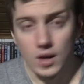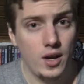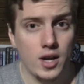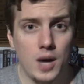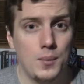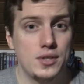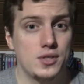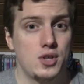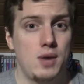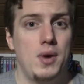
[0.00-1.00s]
And I can't wait to
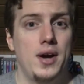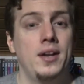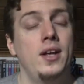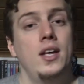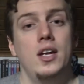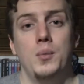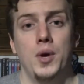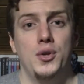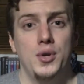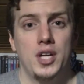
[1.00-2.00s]
start mine. I'm
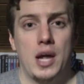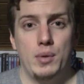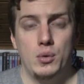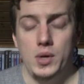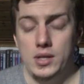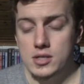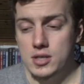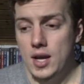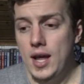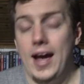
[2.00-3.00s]
going to do it in a couple of
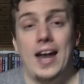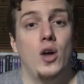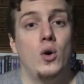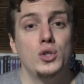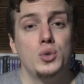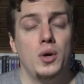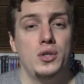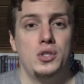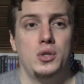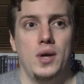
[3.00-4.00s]
weeks. And I also
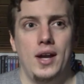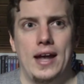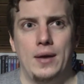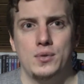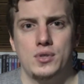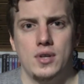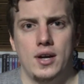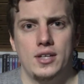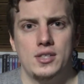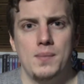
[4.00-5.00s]
wanted to announce
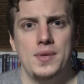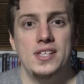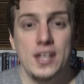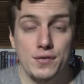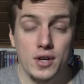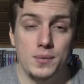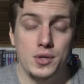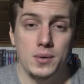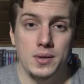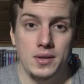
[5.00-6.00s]
something different I'm
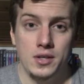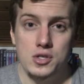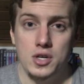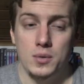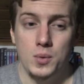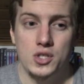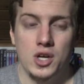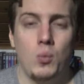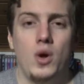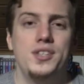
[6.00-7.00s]
doing with it this year, which
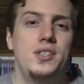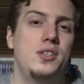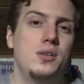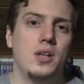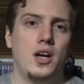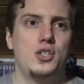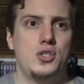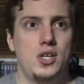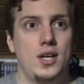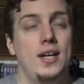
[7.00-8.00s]
I wanted to do
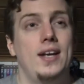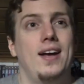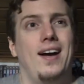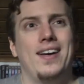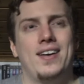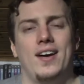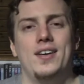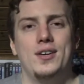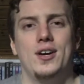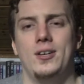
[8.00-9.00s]
last year. I
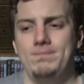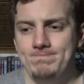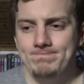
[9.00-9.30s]
kind of got